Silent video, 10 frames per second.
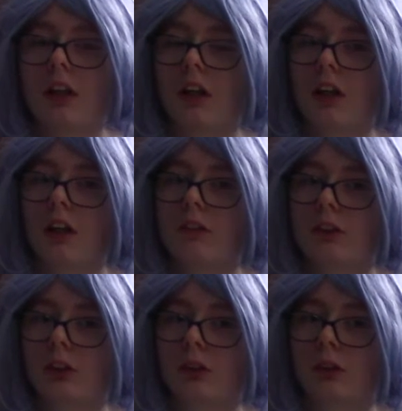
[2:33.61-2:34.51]
of
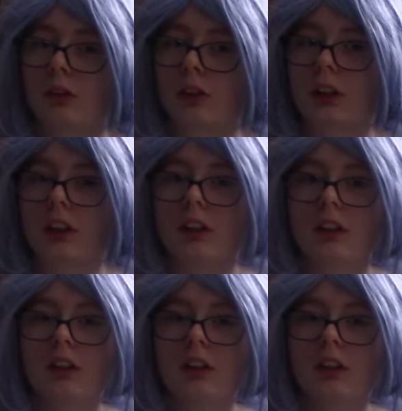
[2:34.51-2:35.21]
your story